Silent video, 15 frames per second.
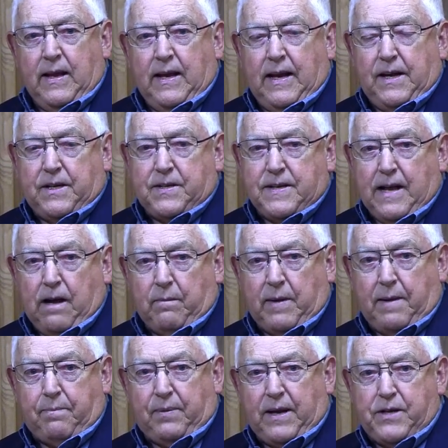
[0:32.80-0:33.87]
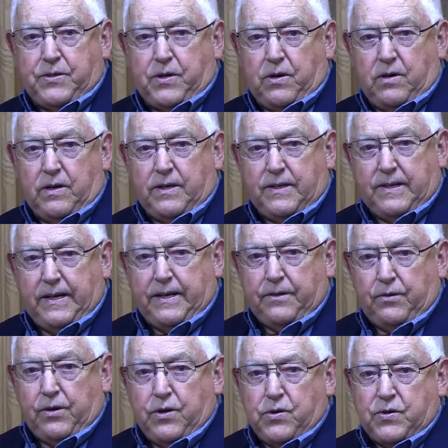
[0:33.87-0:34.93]
It is now my pleasure to
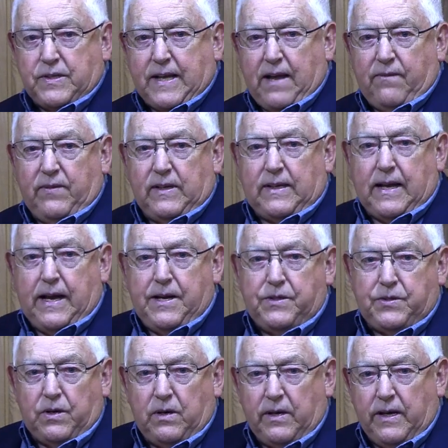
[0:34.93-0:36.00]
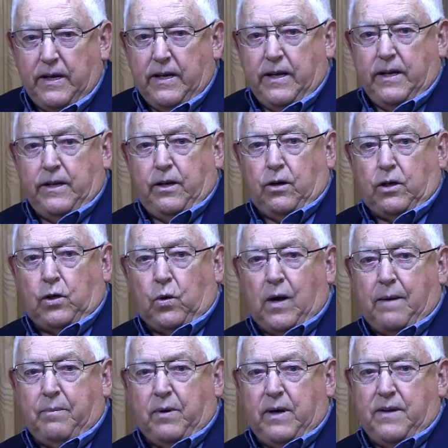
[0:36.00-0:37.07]
introduce Kevin Keiser, your
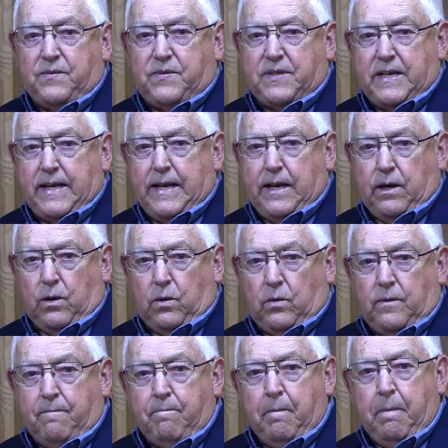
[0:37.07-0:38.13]
cooperative CEO.